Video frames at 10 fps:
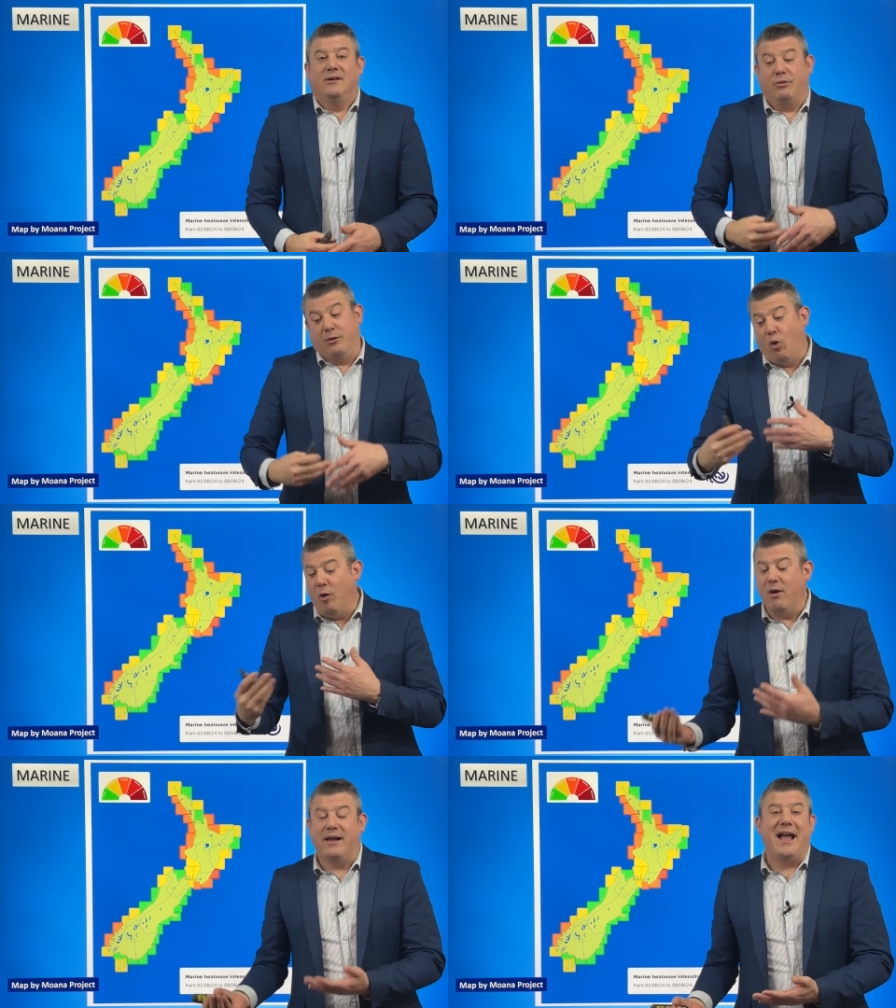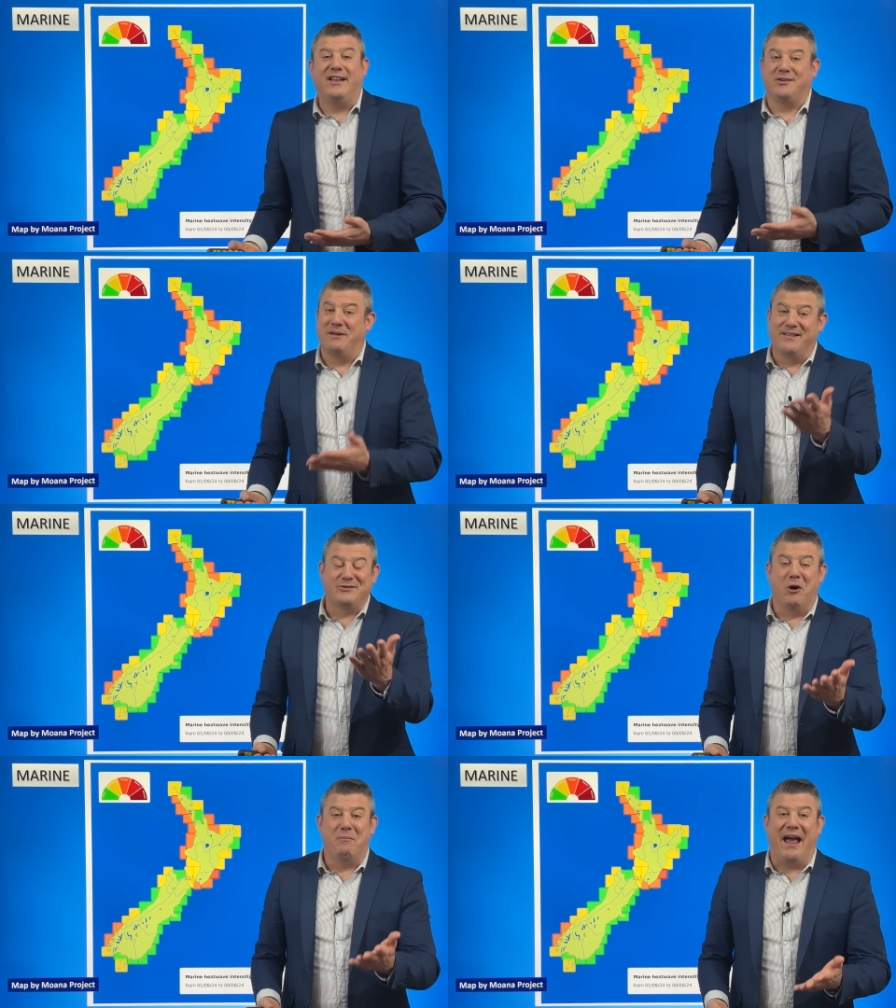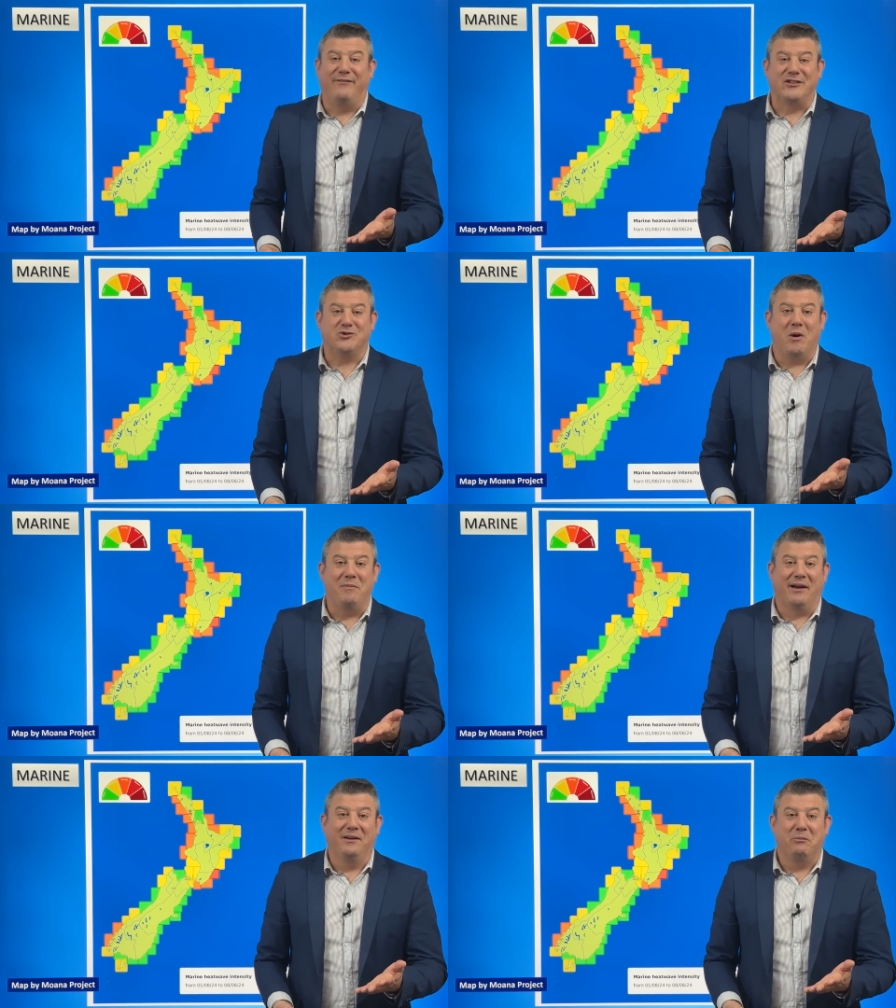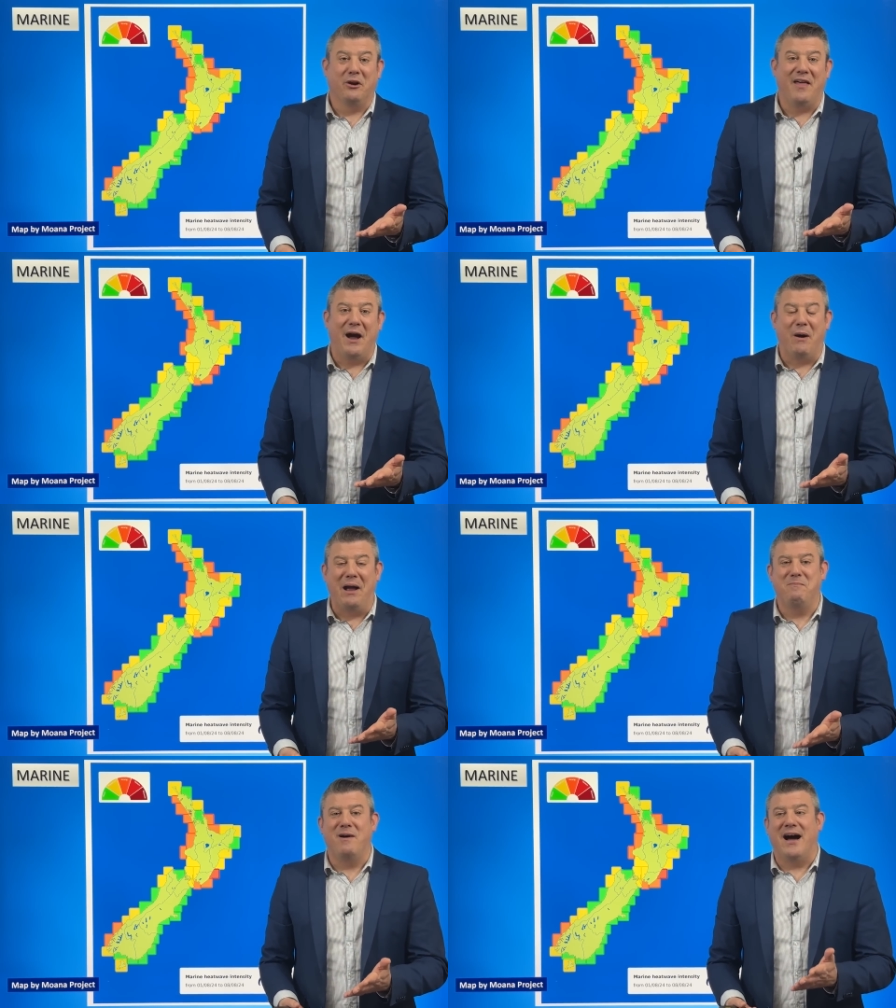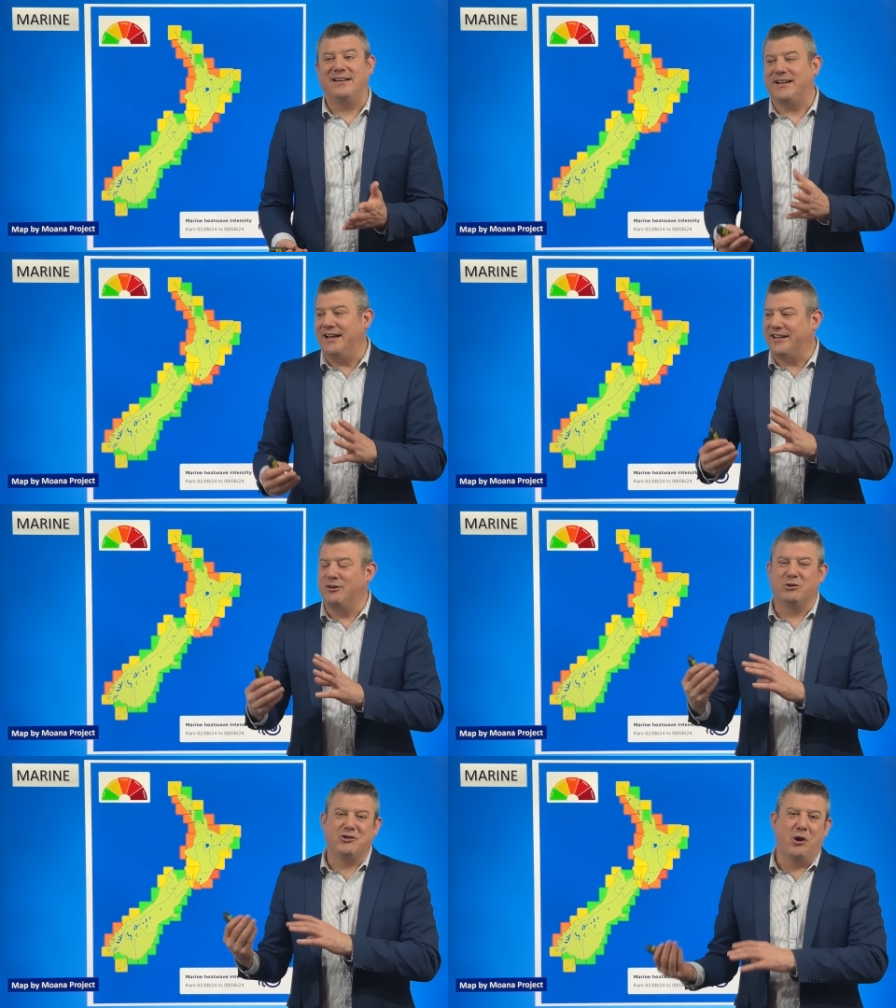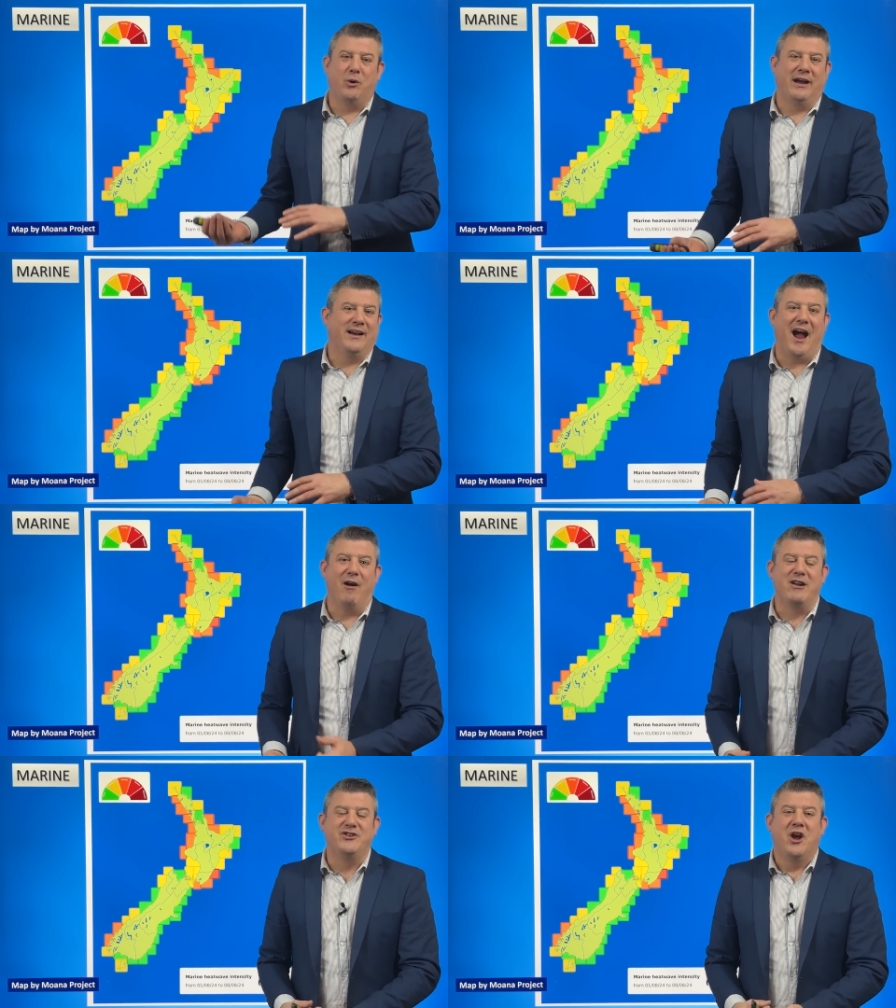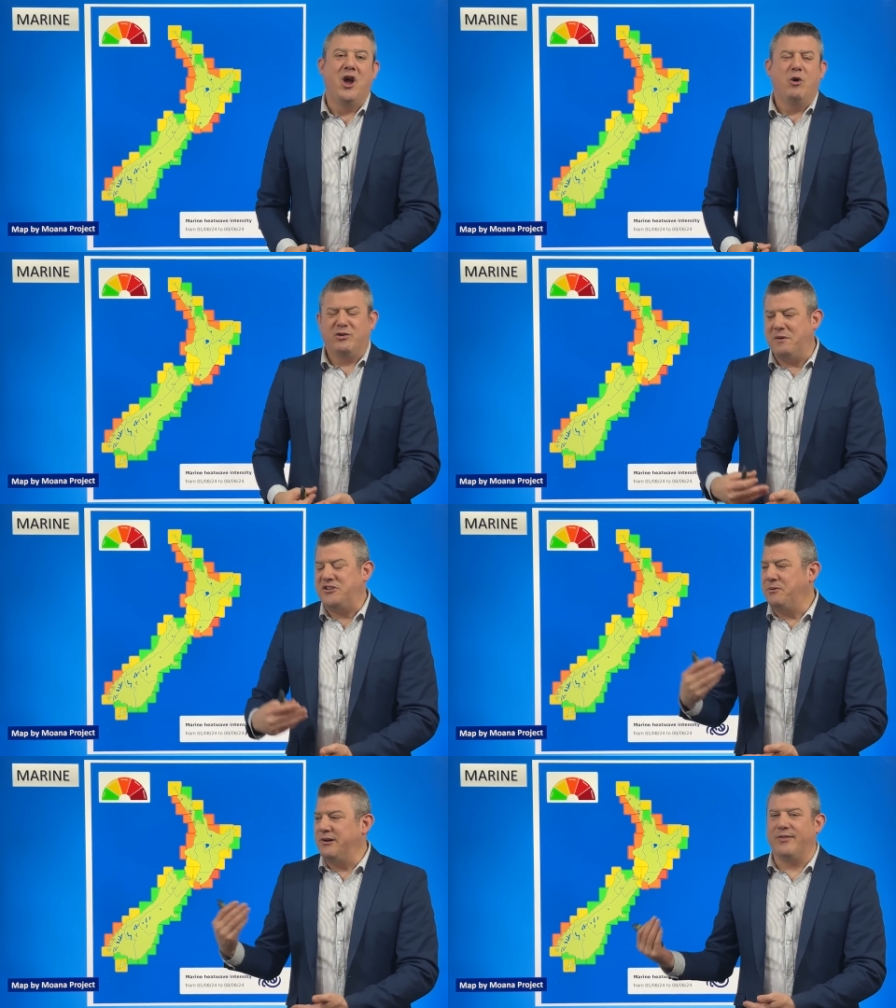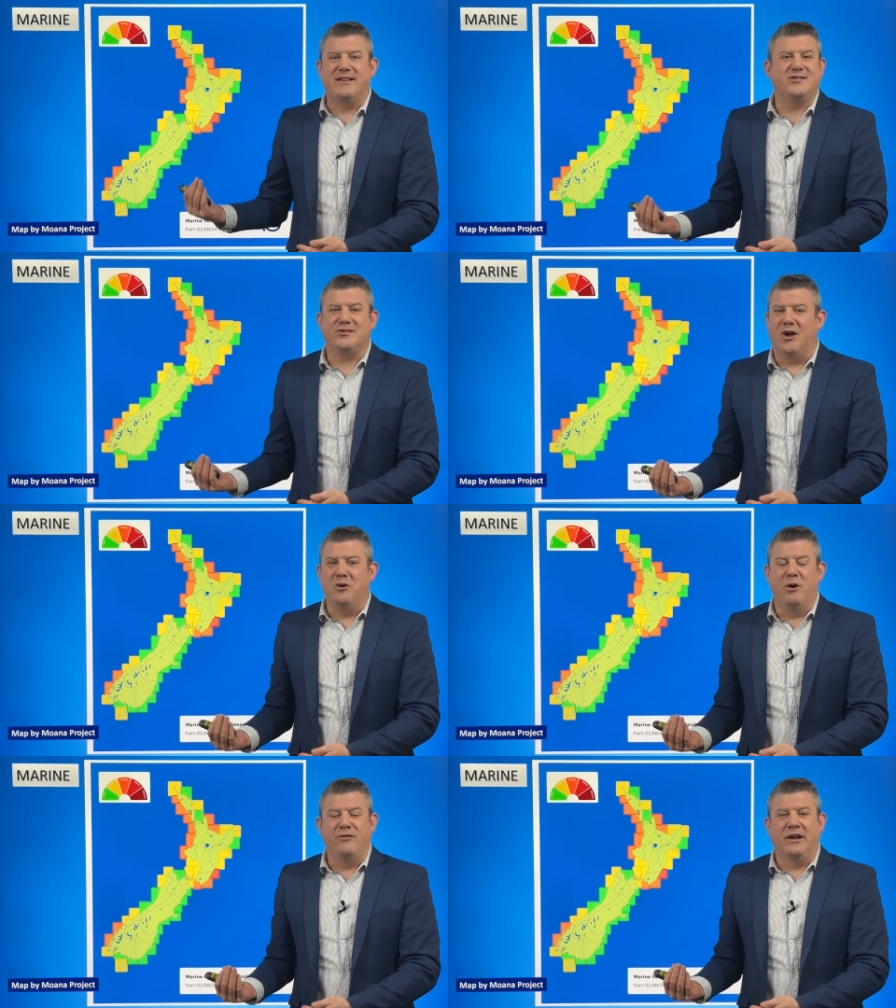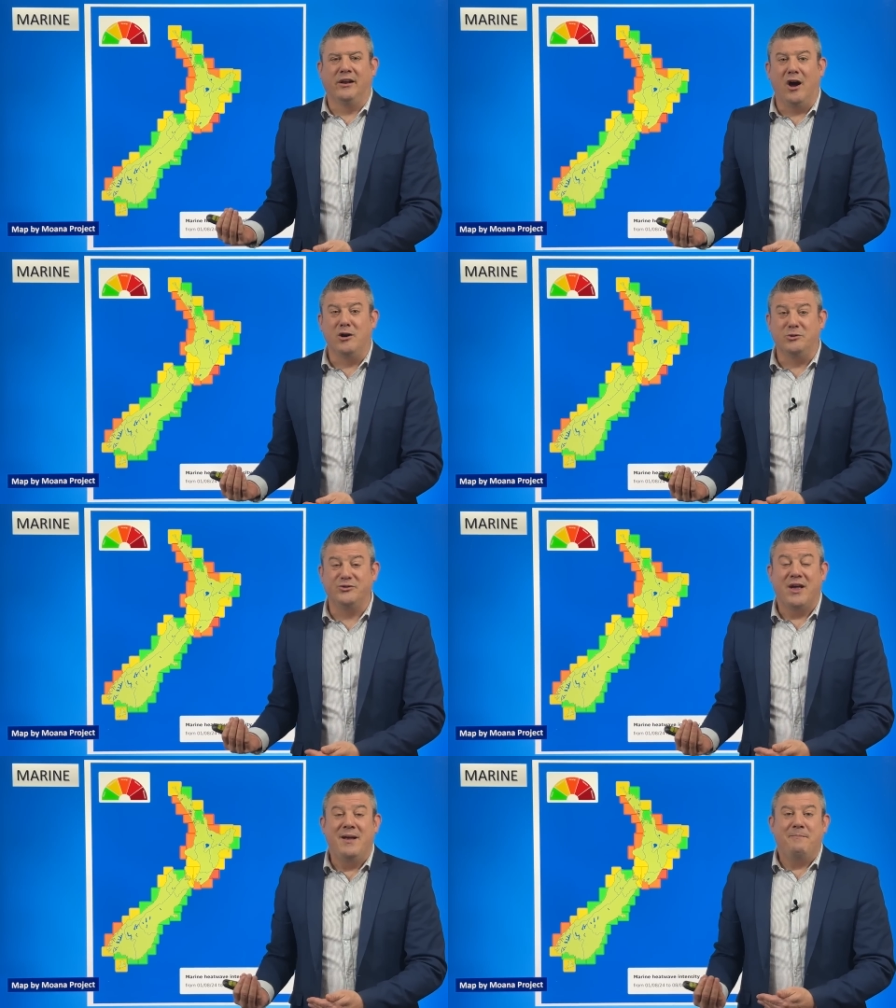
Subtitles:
the warmer it gets, I mean, it's not bad for swimming, put it that way, but it can also encourage, especially when you've got these slow-moving lows,